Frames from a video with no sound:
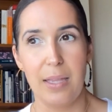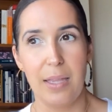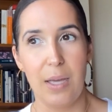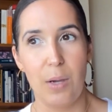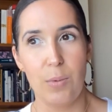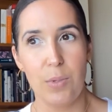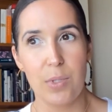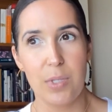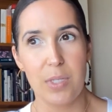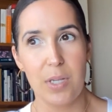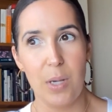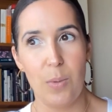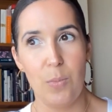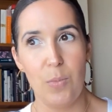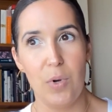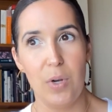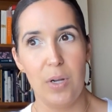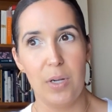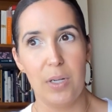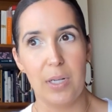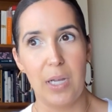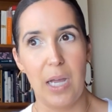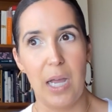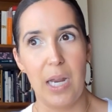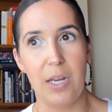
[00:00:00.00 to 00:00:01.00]
that was
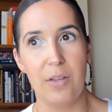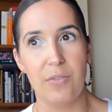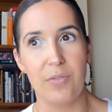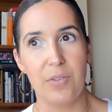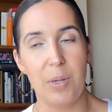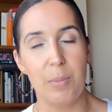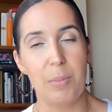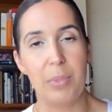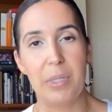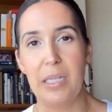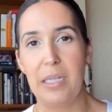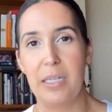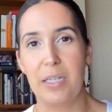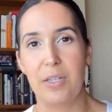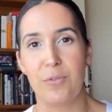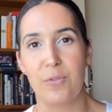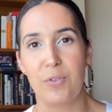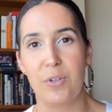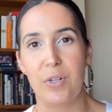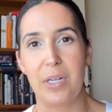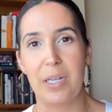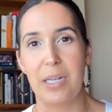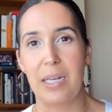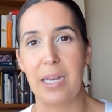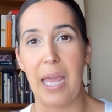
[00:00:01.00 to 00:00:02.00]
someone kind of completely
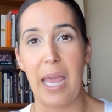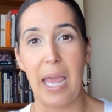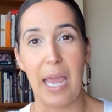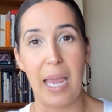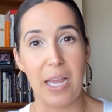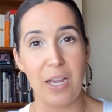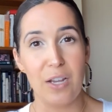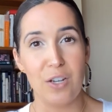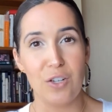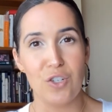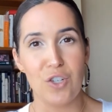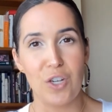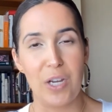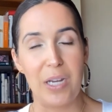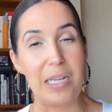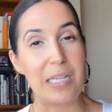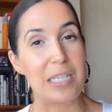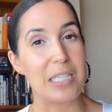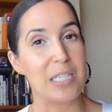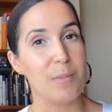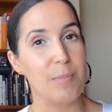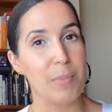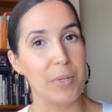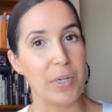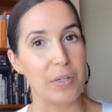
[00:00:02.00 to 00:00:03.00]
different in age and
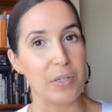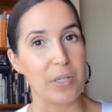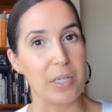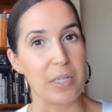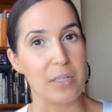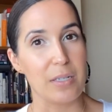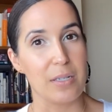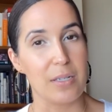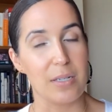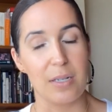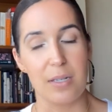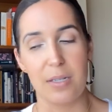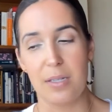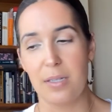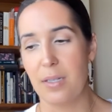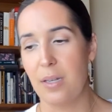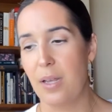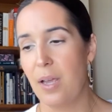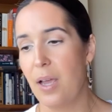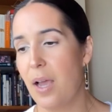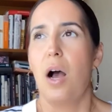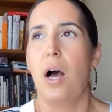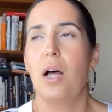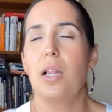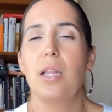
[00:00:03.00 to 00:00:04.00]
experiences.
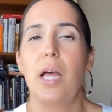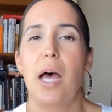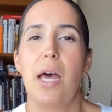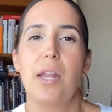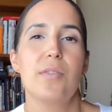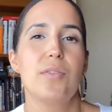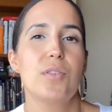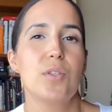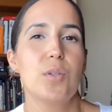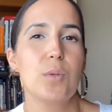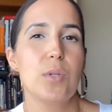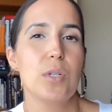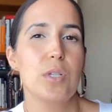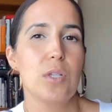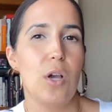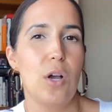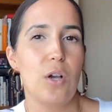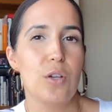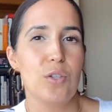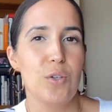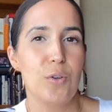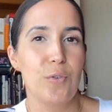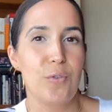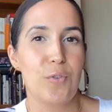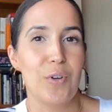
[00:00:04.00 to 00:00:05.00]
A lot of students
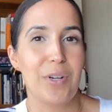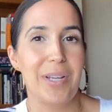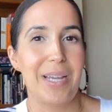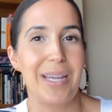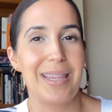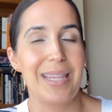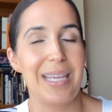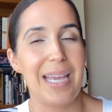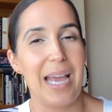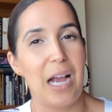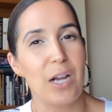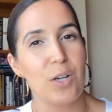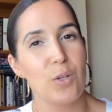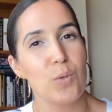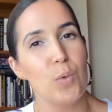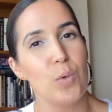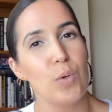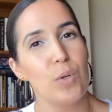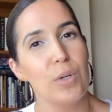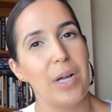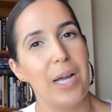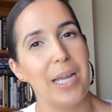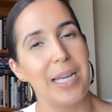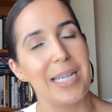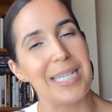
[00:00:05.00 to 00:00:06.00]
also forget the actual
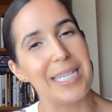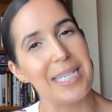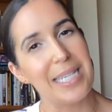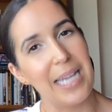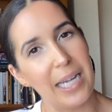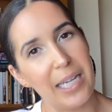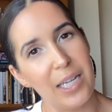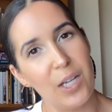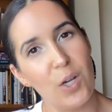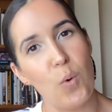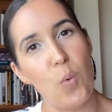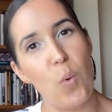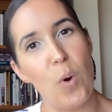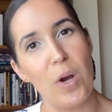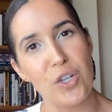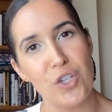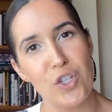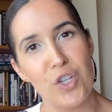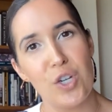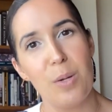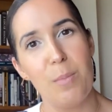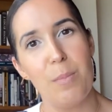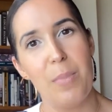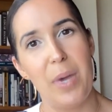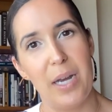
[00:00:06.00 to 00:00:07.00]
kind of second
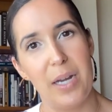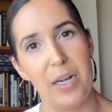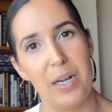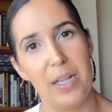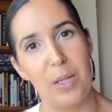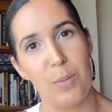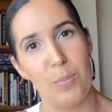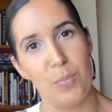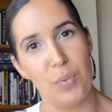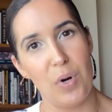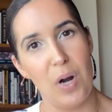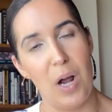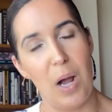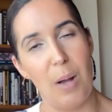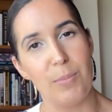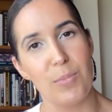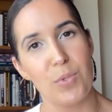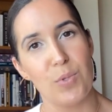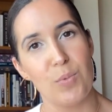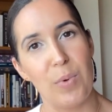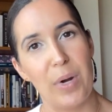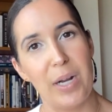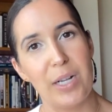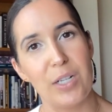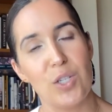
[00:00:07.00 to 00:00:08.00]
question embedded in the
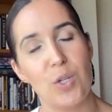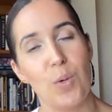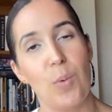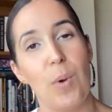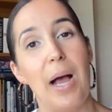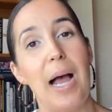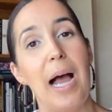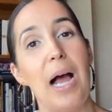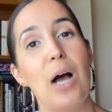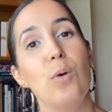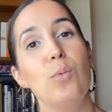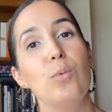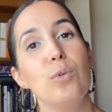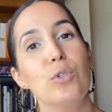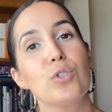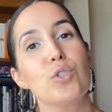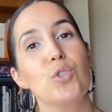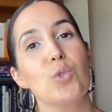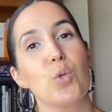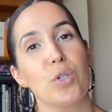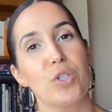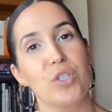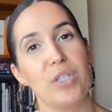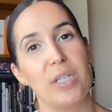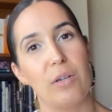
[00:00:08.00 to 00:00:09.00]
prompt, right? So how will
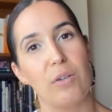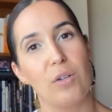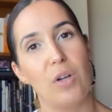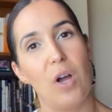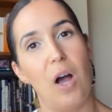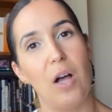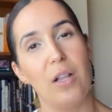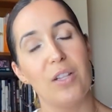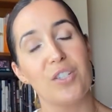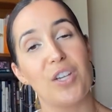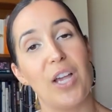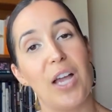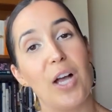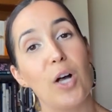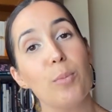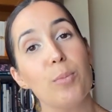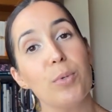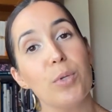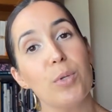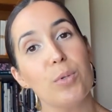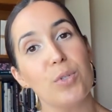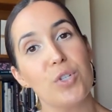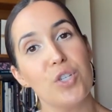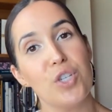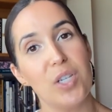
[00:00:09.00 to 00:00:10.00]
Georgetown College help
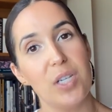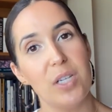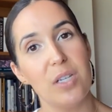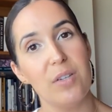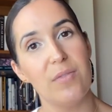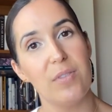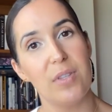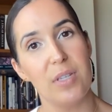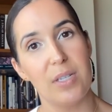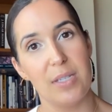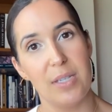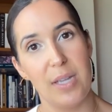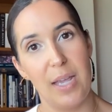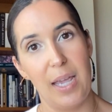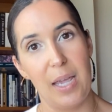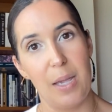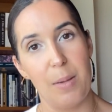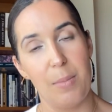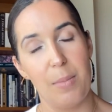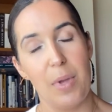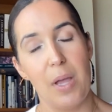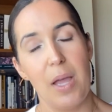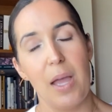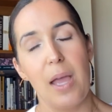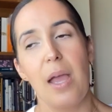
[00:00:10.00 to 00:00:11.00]
you achieve this
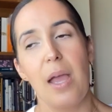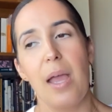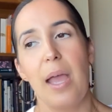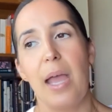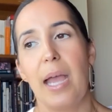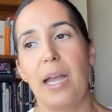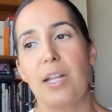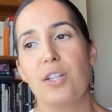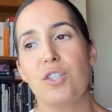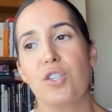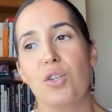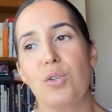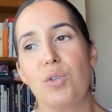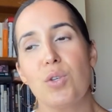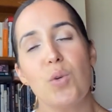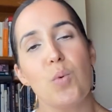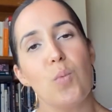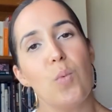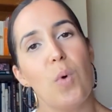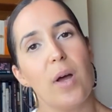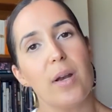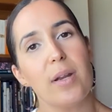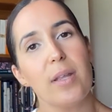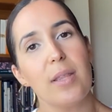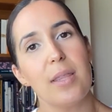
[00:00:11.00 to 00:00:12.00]
aim? And so you
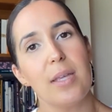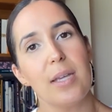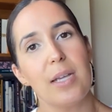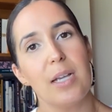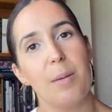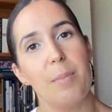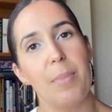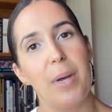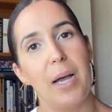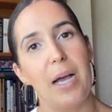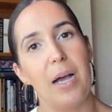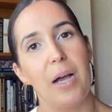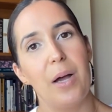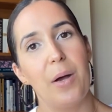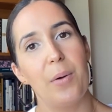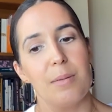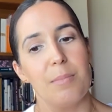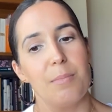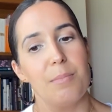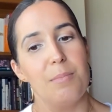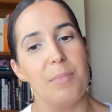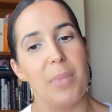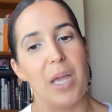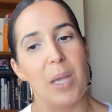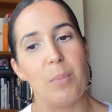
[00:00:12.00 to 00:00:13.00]
want to think about
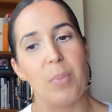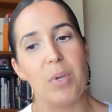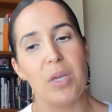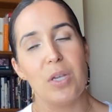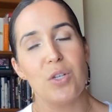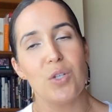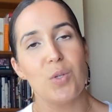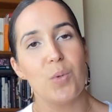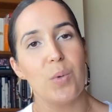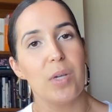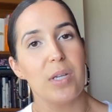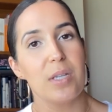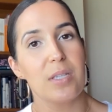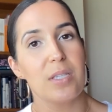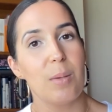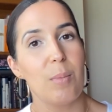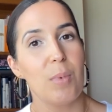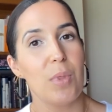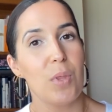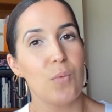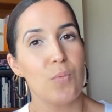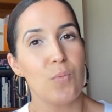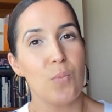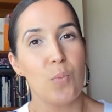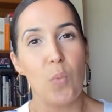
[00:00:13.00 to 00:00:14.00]
maybe doing some of
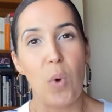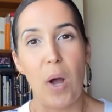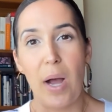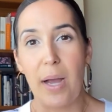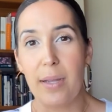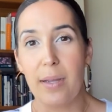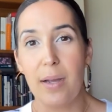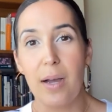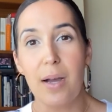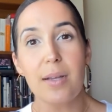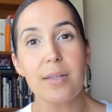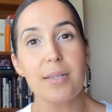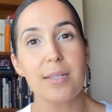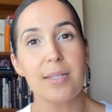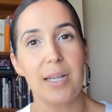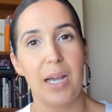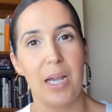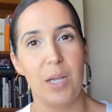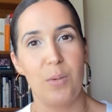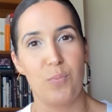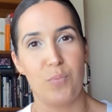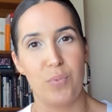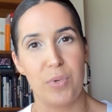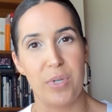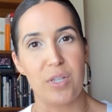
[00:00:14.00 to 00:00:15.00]
the why us
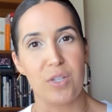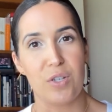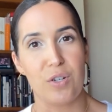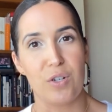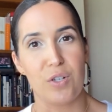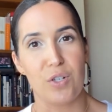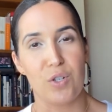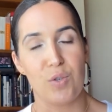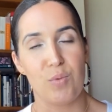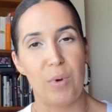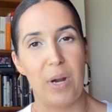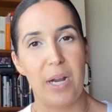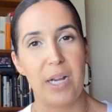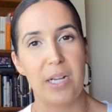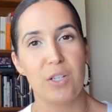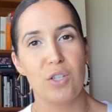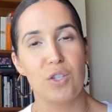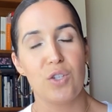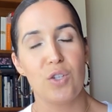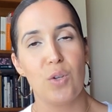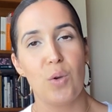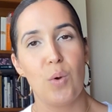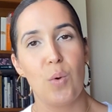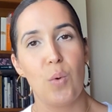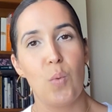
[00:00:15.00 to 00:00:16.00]
type research, right?
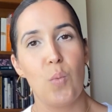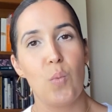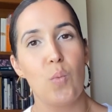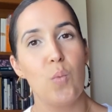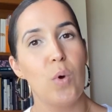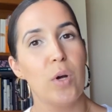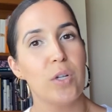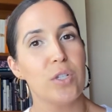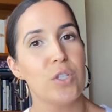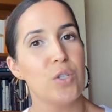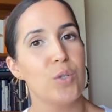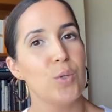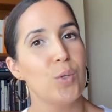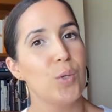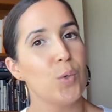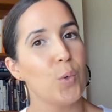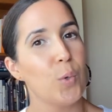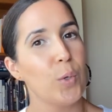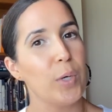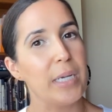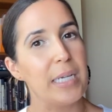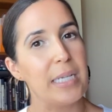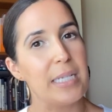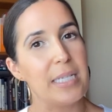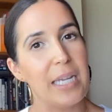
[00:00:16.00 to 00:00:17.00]
So what student
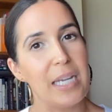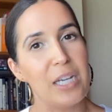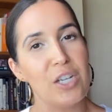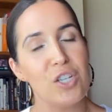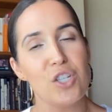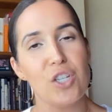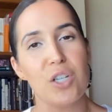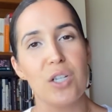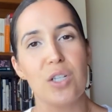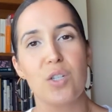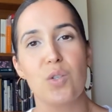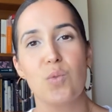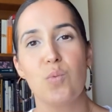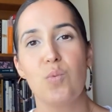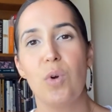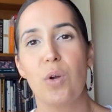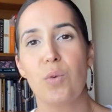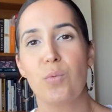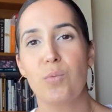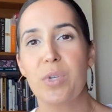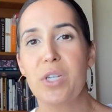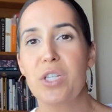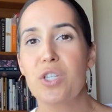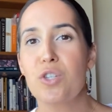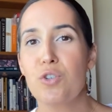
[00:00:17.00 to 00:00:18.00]
organizations, what
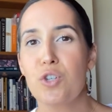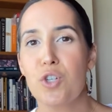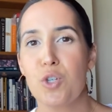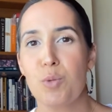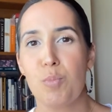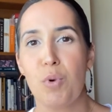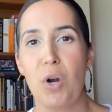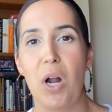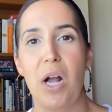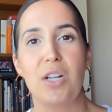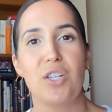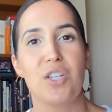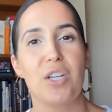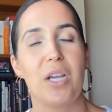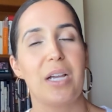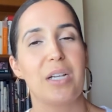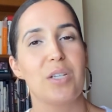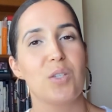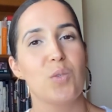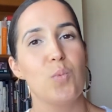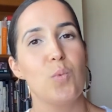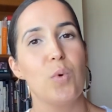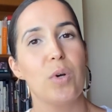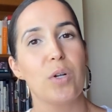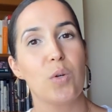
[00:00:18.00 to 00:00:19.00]
research
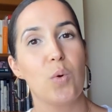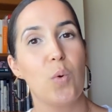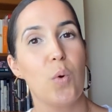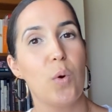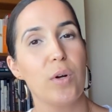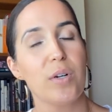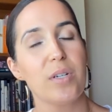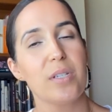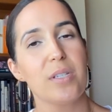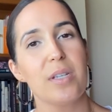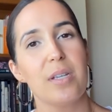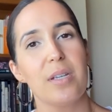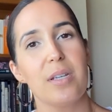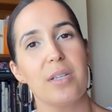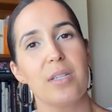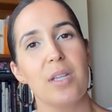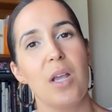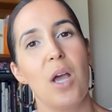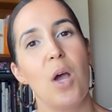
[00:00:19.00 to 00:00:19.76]
projects, what courses